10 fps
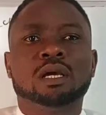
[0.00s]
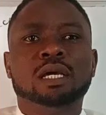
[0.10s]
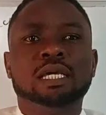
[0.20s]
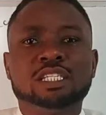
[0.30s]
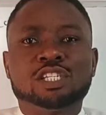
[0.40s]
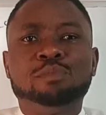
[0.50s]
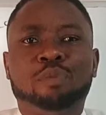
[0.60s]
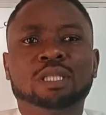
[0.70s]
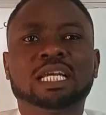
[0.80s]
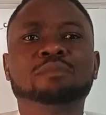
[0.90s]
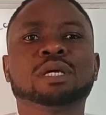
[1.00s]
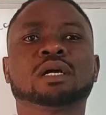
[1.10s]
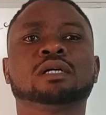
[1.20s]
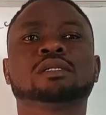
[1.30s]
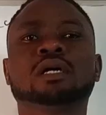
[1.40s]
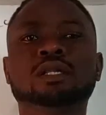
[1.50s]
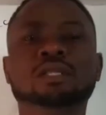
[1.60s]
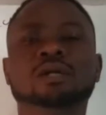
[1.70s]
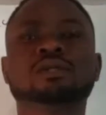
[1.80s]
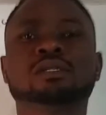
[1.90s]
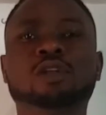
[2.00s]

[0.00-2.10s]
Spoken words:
It is important because those